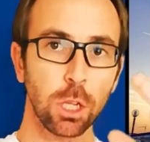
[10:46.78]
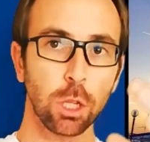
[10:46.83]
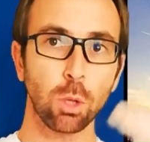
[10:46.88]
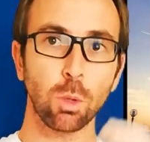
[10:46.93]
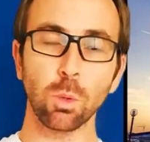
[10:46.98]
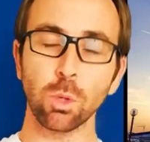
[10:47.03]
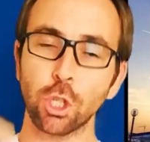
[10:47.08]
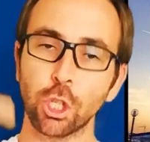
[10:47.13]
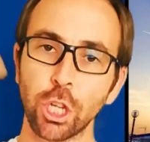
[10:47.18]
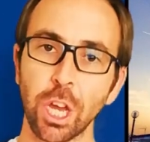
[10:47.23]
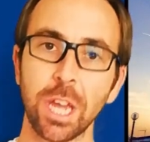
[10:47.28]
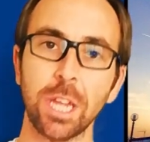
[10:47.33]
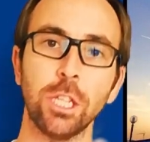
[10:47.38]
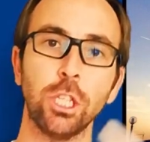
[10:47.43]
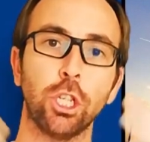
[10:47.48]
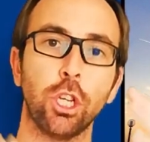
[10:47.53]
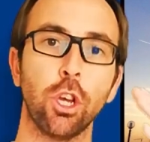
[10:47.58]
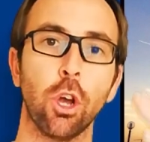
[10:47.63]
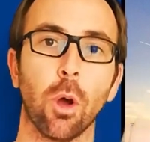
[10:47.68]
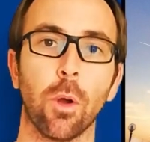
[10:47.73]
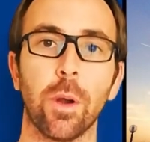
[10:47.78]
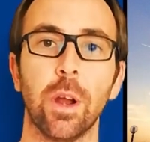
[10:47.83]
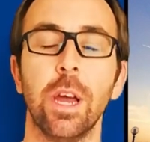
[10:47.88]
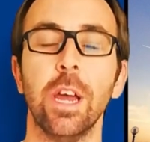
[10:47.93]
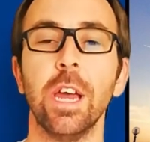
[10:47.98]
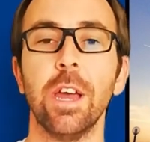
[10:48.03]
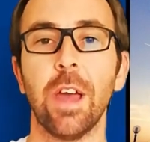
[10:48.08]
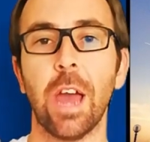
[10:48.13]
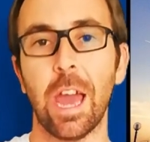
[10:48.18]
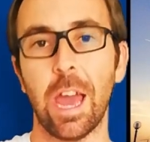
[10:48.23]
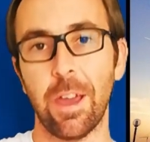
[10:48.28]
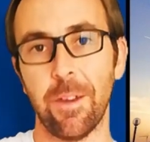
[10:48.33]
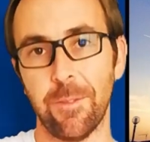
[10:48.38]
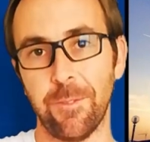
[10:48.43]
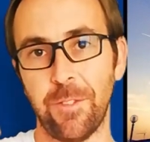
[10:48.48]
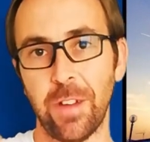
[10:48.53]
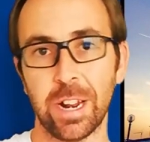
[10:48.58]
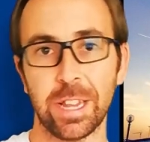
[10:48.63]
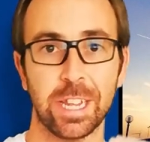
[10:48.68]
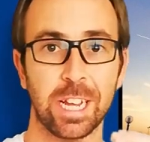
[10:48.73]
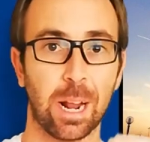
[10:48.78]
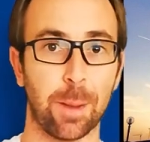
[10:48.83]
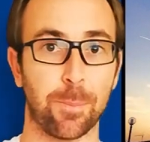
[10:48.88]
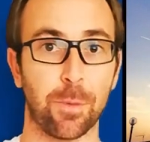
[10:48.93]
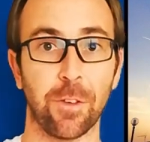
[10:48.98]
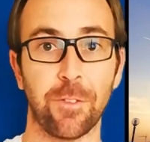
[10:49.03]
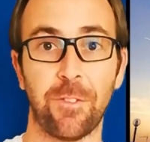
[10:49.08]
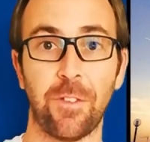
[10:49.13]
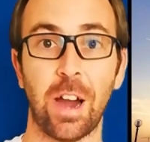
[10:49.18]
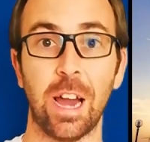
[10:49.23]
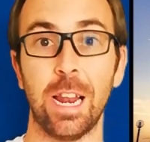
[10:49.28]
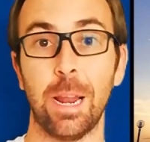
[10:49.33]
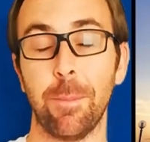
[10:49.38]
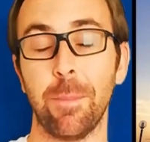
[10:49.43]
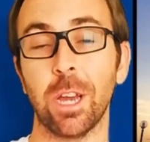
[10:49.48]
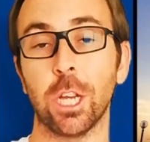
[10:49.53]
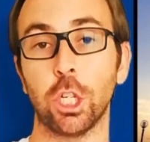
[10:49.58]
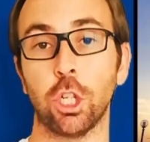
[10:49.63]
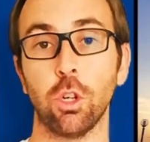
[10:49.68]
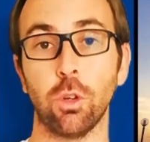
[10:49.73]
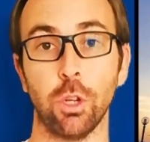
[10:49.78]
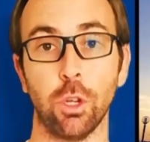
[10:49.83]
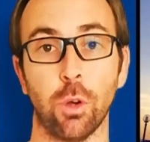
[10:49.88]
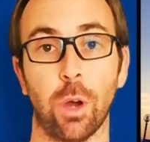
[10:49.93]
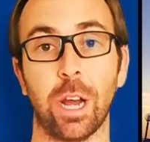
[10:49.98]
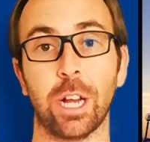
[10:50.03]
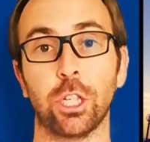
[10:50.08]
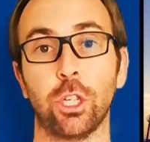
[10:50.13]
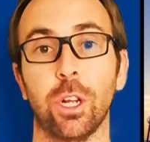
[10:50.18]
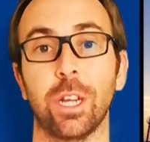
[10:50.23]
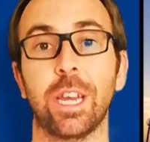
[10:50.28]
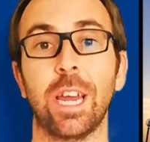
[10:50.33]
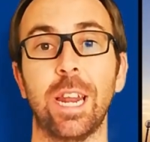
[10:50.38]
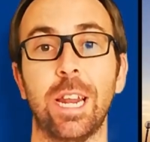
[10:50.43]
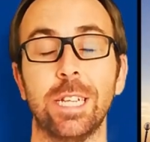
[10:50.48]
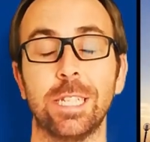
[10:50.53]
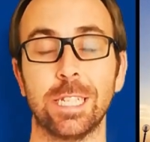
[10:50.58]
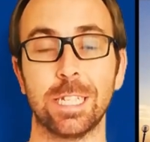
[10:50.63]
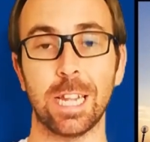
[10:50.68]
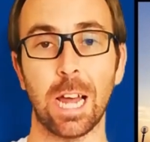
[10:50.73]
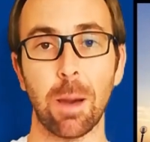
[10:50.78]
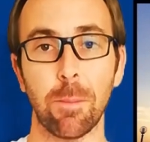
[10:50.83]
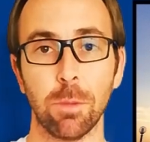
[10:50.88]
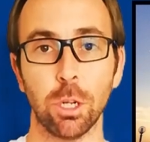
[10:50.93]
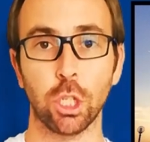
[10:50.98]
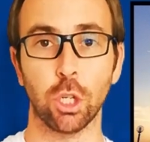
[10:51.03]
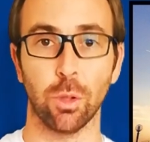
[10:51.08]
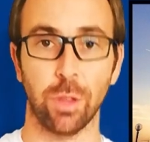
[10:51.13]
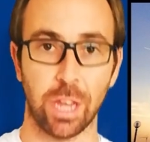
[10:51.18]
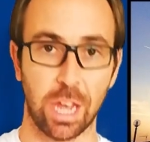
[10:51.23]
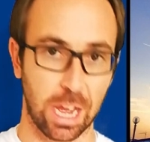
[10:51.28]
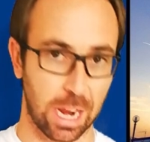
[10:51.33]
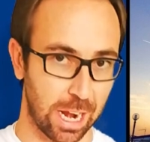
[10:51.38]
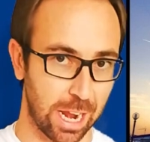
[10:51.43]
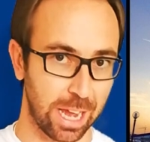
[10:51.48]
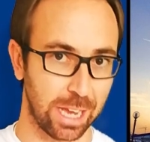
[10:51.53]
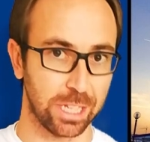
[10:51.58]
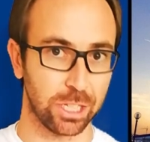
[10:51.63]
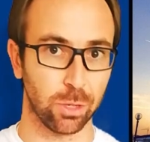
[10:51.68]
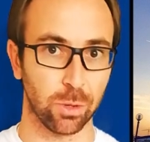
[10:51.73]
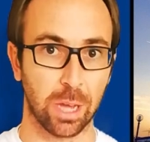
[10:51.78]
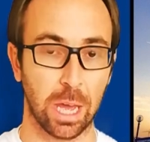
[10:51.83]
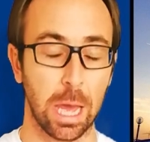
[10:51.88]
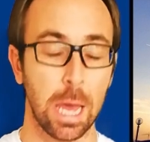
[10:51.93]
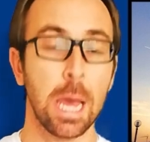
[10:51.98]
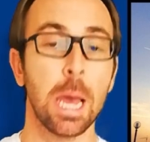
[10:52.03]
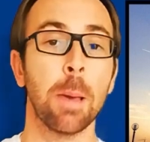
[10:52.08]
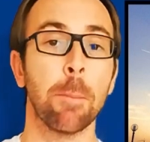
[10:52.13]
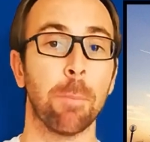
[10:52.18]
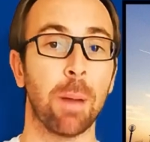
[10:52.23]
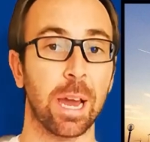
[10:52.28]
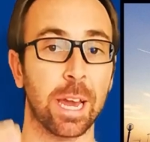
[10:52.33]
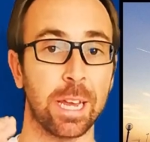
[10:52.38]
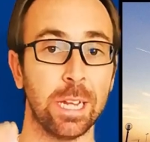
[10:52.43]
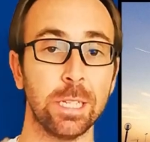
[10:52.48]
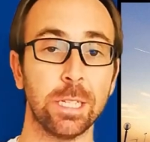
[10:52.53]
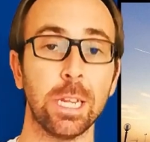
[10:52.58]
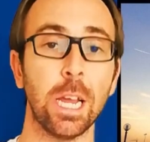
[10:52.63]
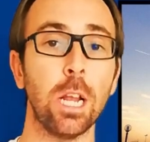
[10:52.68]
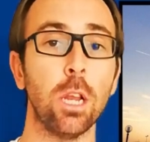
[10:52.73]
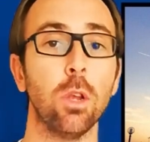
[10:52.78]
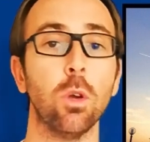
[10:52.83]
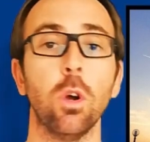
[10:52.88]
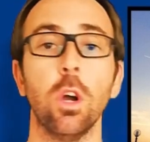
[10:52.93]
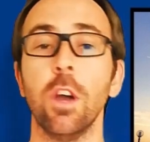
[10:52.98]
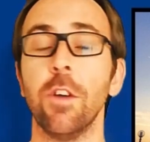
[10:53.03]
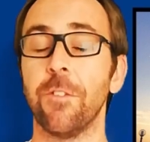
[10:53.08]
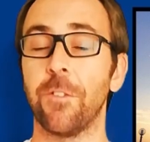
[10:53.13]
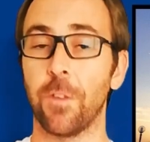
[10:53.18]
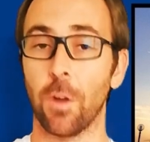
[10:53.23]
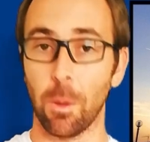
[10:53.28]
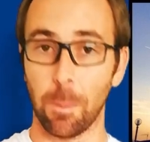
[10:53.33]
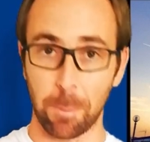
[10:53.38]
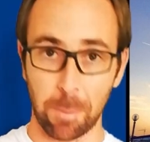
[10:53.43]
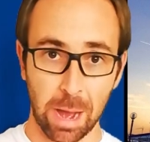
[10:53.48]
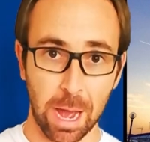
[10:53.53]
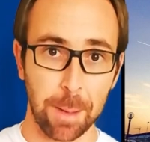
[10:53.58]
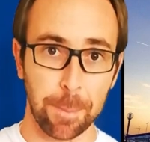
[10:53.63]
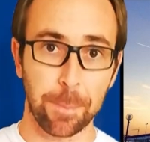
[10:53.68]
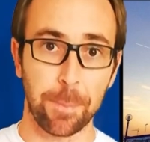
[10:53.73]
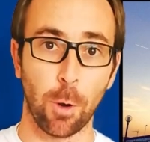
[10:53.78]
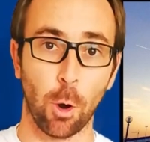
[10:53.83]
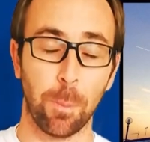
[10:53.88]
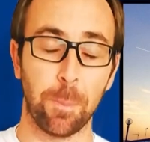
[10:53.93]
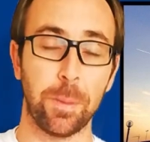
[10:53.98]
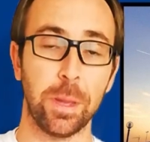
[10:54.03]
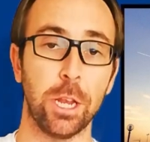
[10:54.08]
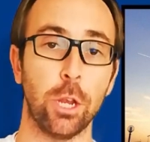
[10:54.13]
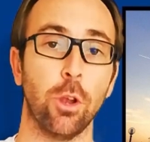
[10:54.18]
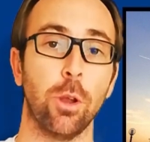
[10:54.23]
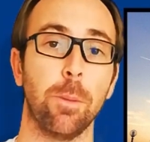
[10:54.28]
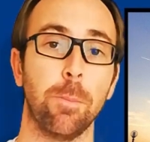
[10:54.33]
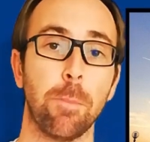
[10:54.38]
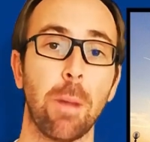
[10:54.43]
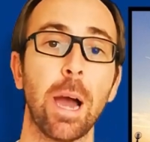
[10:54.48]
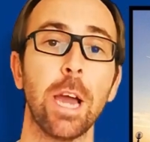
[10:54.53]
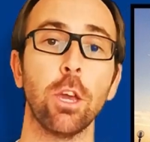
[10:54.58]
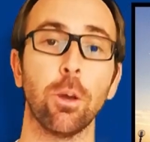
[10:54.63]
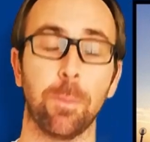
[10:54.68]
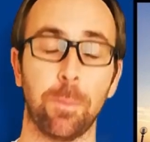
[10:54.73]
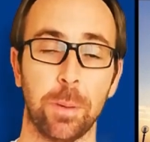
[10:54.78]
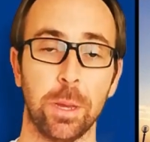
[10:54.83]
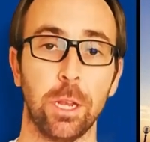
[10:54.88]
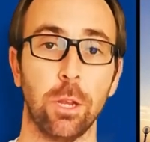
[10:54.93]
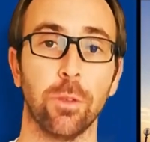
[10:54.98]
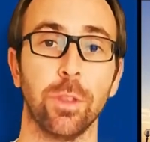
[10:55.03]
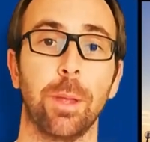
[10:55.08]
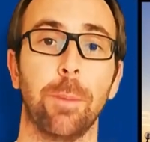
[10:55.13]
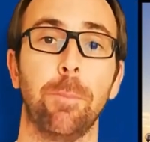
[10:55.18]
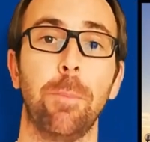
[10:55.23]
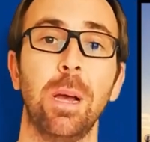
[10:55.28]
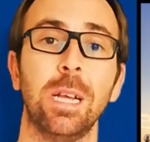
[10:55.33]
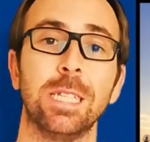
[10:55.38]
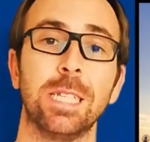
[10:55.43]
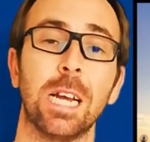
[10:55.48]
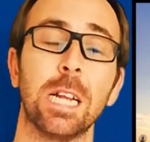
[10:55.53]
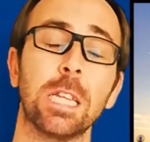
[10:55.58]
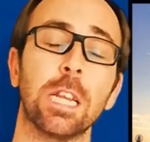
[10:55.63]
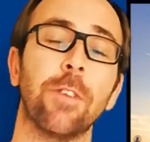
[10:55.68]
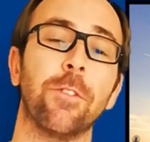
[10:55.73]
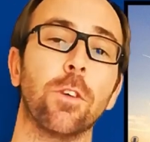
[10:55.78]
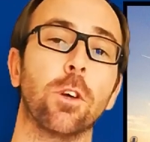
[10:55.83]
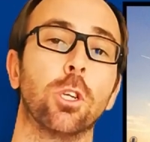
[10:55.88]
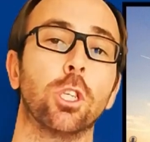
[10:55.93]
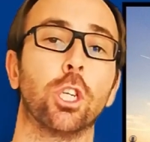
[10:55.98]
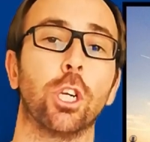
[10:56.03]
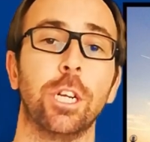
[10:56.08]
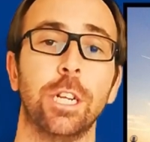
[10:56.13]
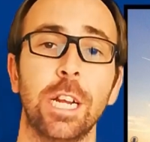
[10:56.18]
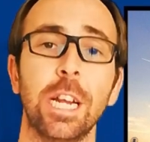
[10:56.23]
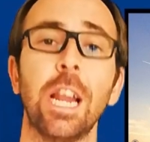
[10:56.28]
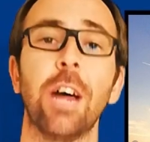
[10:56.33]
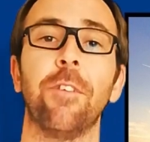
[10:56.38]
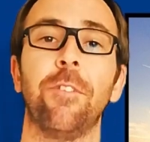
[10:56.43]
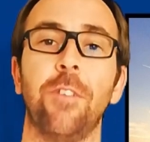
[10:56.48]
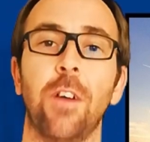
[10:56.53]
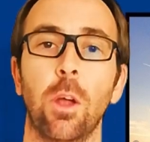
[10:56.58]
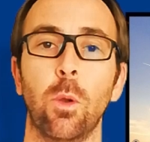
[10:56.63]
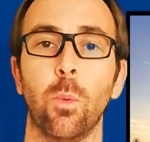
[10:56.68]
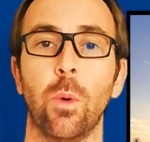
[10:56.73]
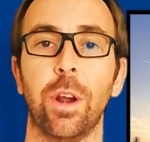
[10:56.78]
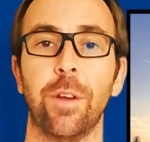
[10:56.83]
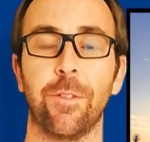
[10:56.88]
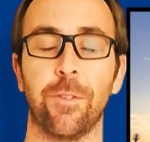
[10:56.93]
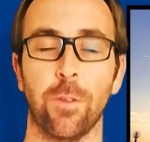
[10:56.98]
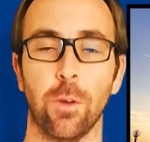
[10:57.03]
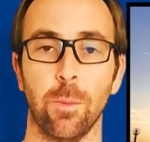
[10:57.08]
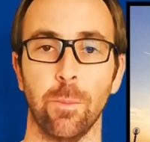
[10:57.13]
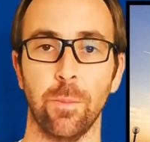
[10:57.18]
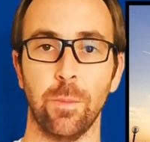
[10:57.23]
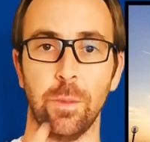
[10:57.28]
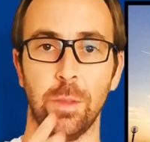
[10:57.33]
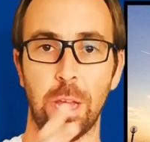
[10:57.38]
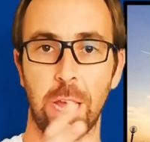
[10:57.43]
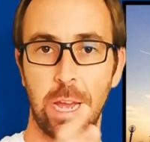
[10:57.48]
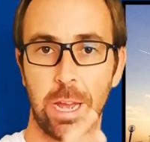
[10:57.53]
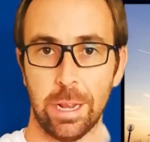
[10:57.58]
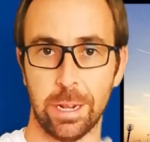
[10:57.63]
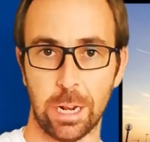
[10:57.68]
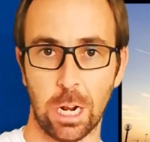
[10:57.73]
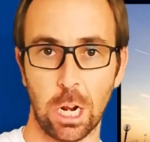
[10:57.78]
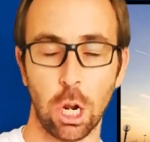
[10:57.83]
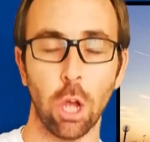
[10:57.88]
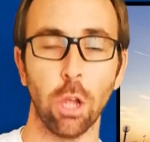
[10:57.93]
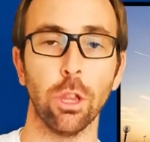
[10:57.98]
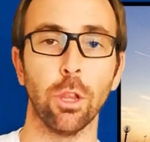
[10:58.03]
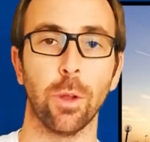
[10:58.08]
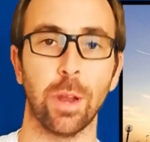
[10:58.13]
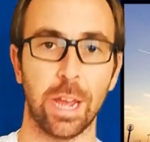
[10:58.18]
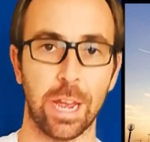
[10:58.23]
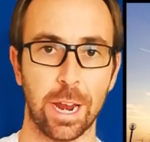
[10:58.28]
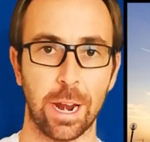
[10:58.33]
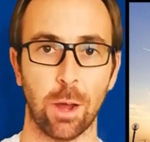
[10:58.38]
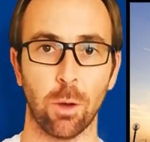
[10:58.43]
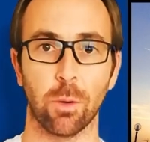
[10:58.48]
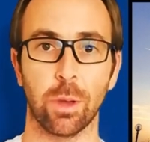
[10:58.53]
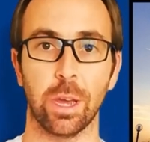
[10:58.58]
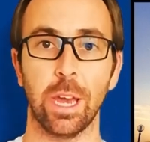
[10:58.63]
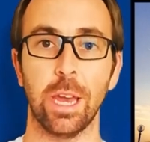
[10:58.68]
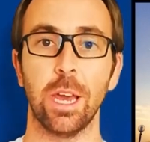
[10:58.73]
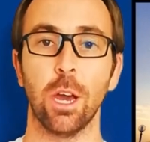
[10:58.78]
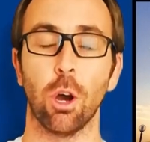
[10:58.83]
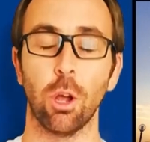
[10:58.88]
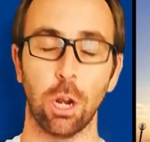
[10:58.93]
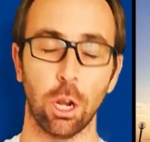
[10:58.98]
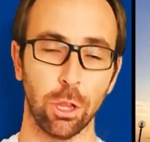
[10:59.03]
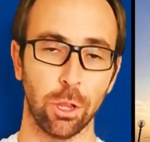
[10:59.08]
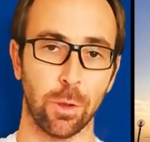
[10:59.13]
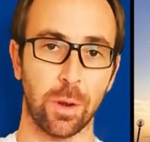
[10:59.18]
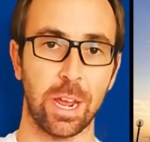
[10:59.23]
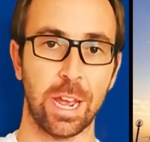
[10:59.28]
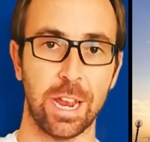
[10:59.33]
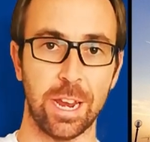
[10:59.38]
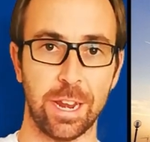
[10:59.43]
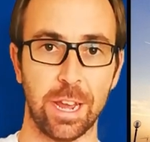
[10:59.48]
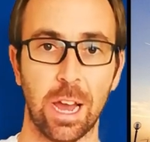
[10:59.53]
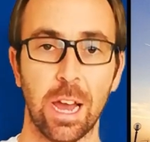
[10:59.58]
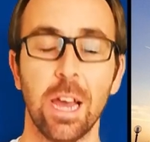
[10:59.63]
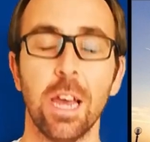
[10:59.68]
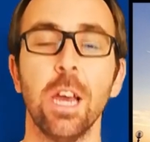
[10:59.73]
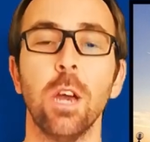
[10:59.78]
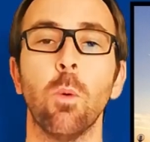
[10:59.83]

to change your vertical profile and make sure you actually get established on the LS, okay? But I can tell you, from my opinion, in my opinion, the best air traffic controller that I found were from the London area, okay? Or London area.